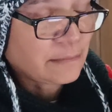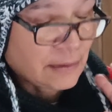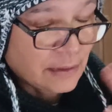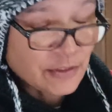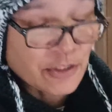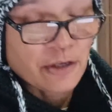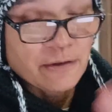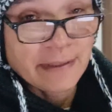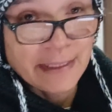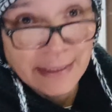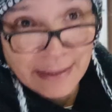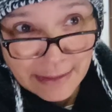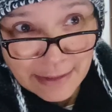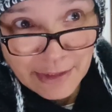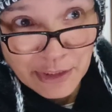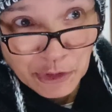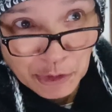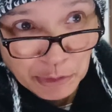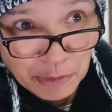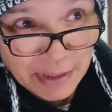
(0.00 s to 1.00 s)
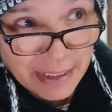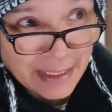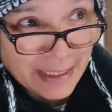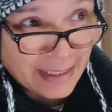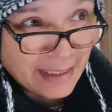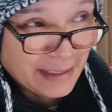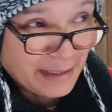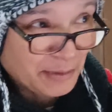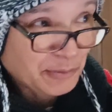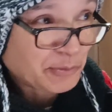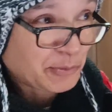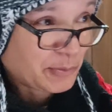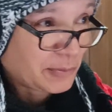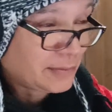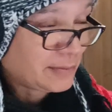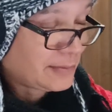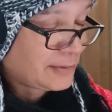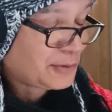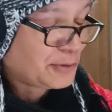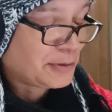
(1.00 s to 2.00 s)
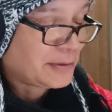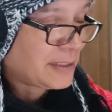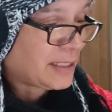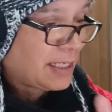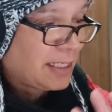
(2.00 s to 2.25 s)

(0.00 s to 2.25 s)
Sorry, the UK or